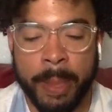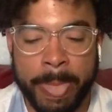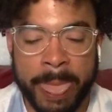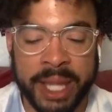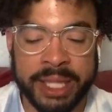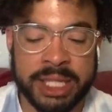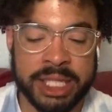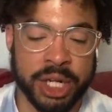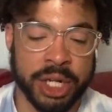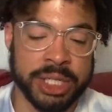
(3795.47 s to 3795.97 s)

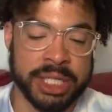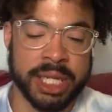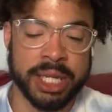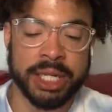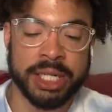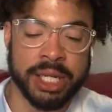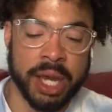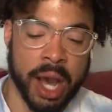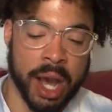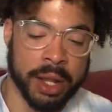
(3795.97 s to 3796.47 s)
It starts at
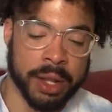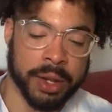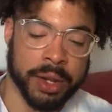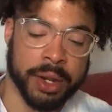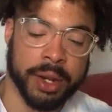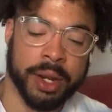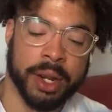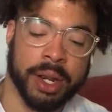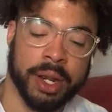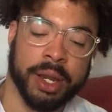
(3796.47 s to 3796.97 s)

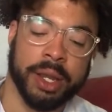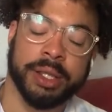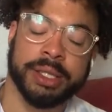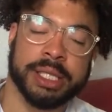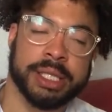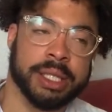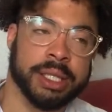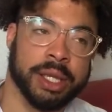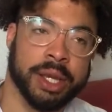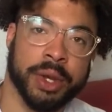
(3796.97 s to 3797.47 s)
$1.
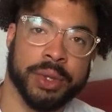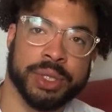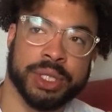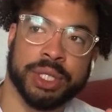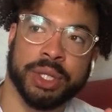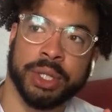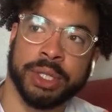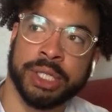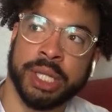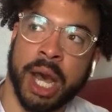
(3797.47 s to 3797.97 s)
It goes
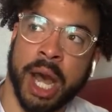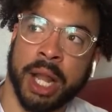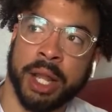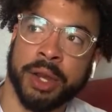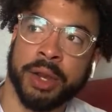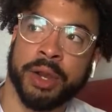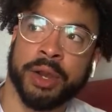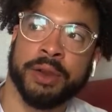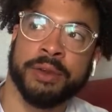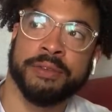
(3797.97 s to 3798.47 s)
to
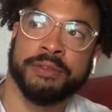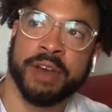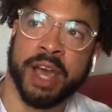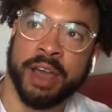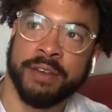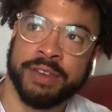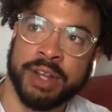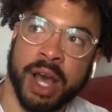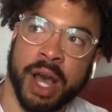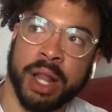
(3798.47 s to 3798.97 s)
$1,
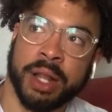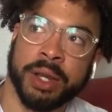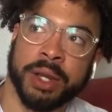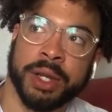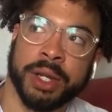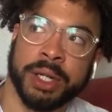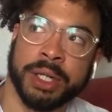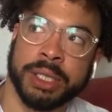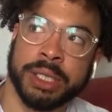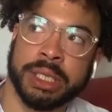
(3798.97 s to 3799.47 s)

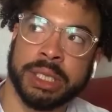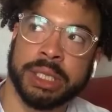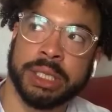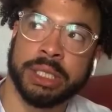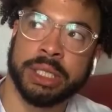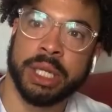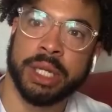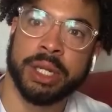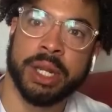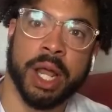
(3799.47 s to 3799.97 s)
$5,
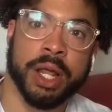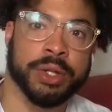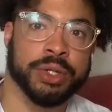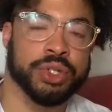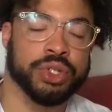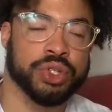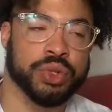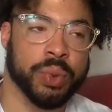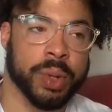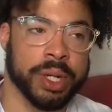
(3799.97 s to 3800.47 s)

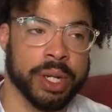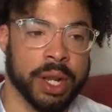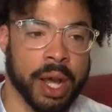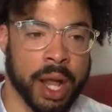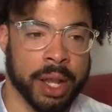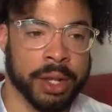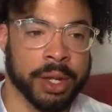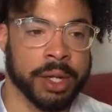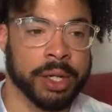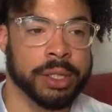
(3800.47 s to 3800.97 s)
$10,
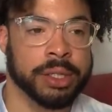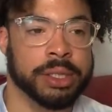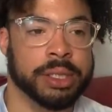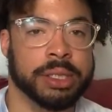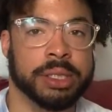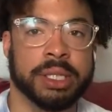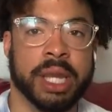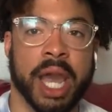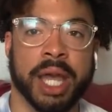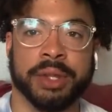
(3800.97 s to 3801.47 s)
$20.
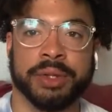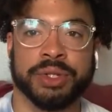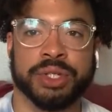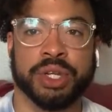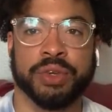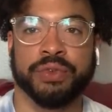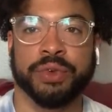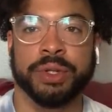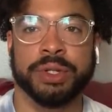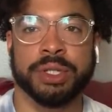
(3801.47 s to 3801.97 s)
Yeah, there's
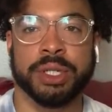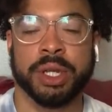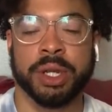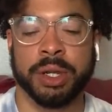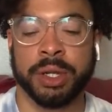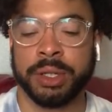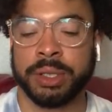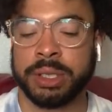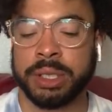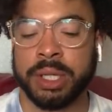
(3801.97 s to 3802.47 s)
different
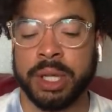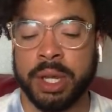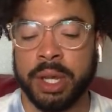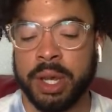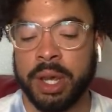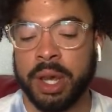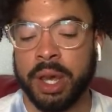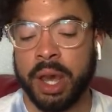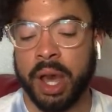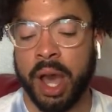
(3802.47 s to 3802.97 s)
tiers.
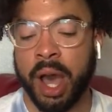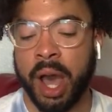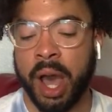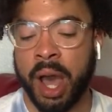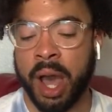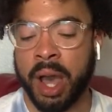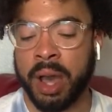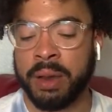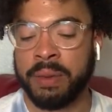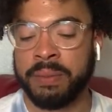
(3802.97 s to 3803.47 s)

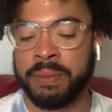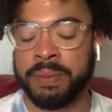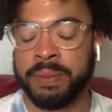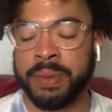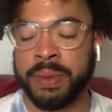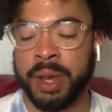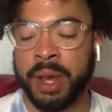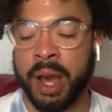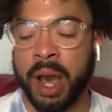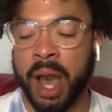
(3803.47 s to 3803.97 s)
Um,
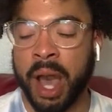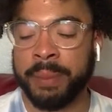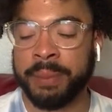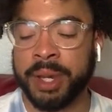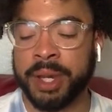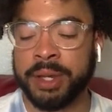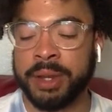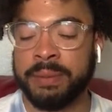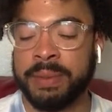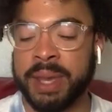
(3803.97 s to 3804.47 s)

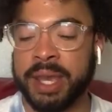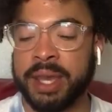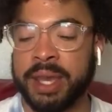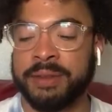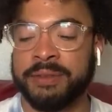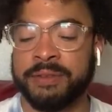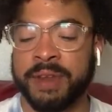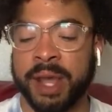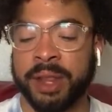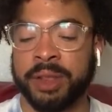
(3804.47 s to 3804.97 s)
I'm gonna make
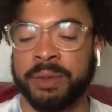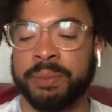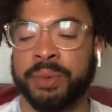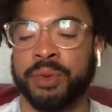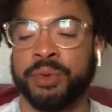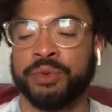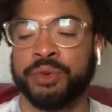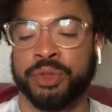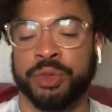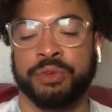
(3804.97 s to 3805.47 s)
it
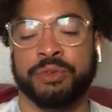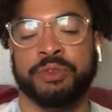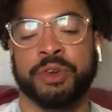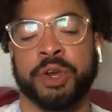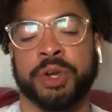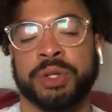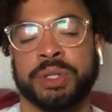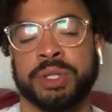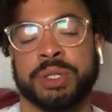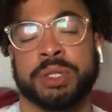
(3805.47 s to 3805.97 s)
available for the
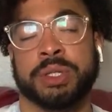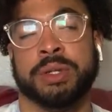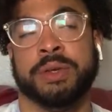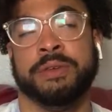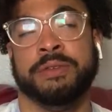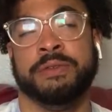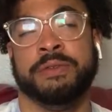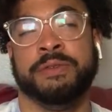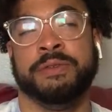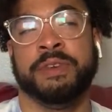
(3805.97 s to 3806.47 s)
first
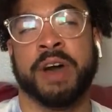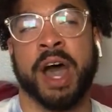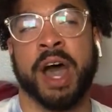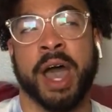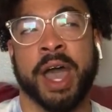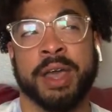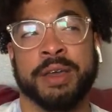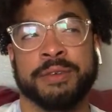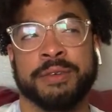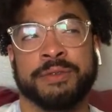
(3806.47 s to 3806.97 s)

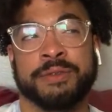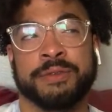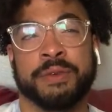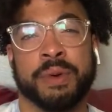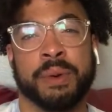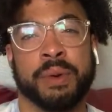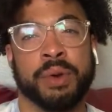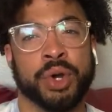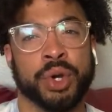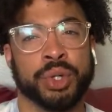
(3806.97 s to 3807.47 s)
5
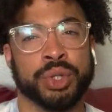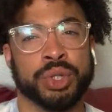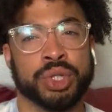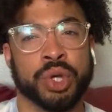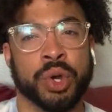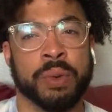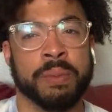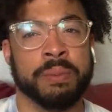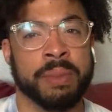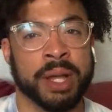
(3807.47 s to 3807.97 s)
or
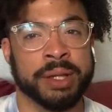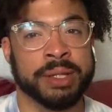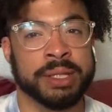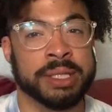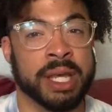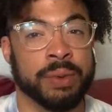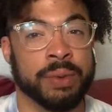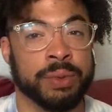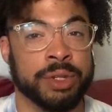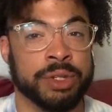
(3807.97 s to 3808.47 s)
so
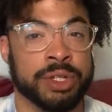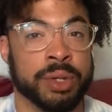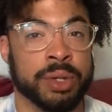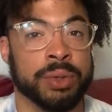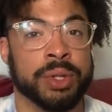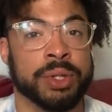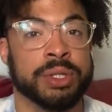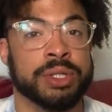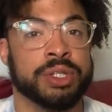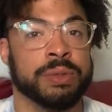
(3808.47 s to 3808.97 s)
months that we
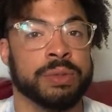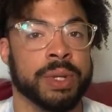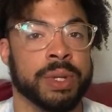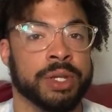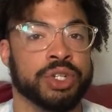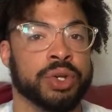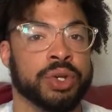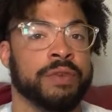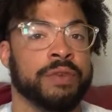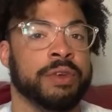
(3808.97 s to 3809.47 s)
do this to
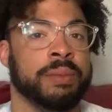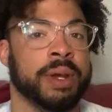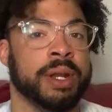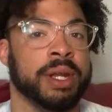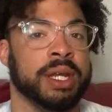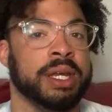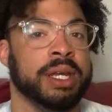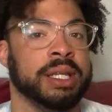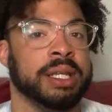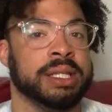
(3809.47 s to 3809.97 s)
make sure
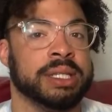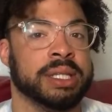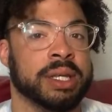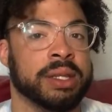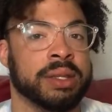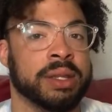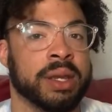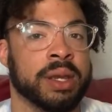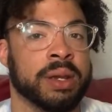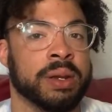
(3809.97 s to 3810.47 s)
everybody gets
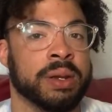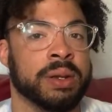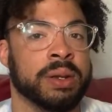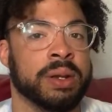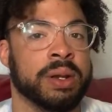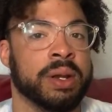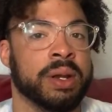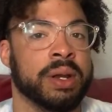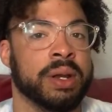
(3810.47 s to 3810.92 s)
in there.